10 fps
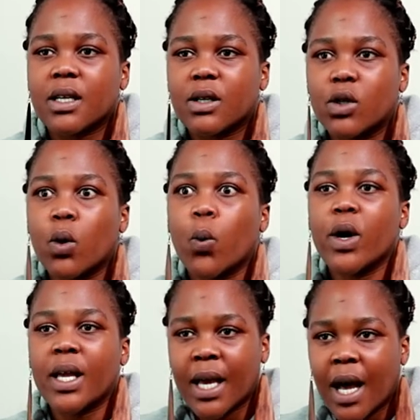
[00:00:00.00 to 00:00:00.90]
you know,
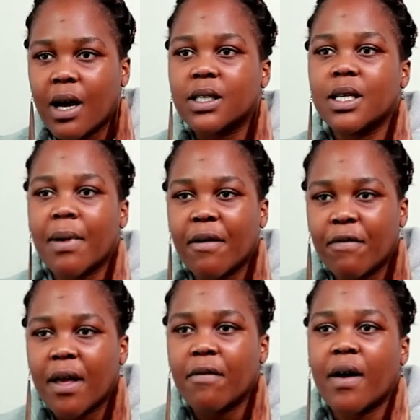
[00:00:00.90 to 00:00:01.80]
working out in my
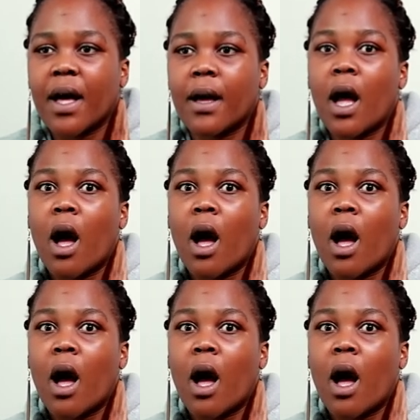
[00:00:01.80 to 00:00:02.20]
favor